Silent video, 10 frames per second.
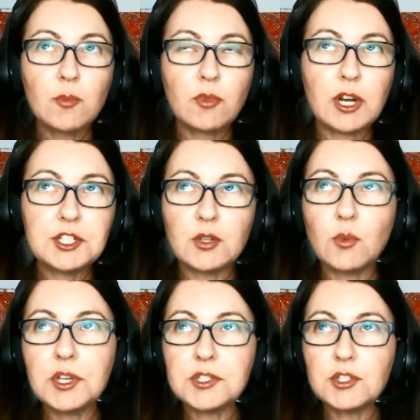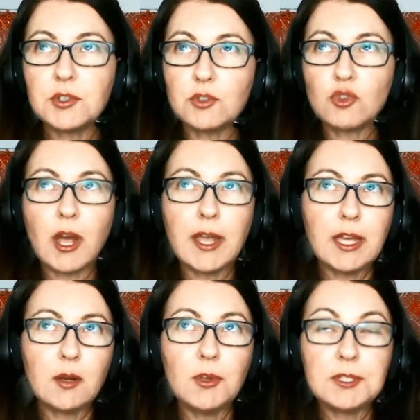project was to draw
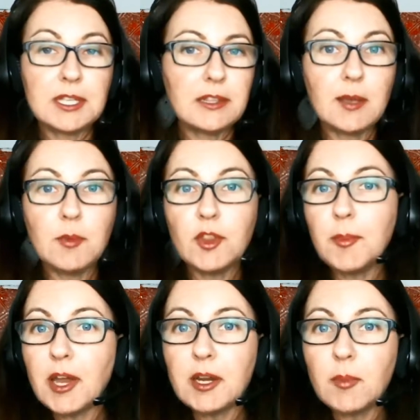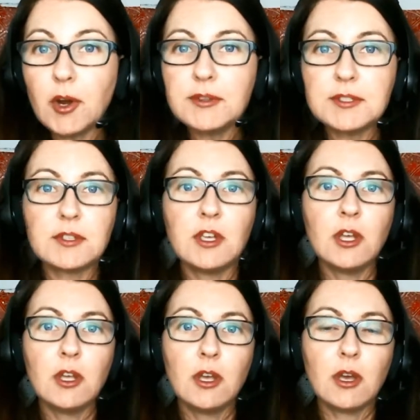animals and label the body parts,
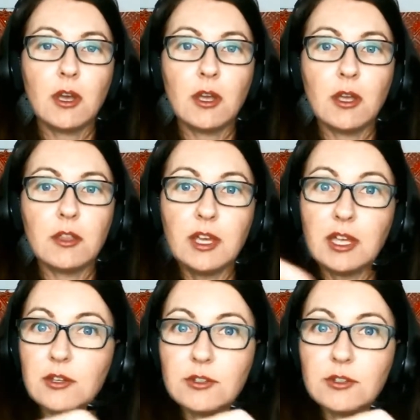they can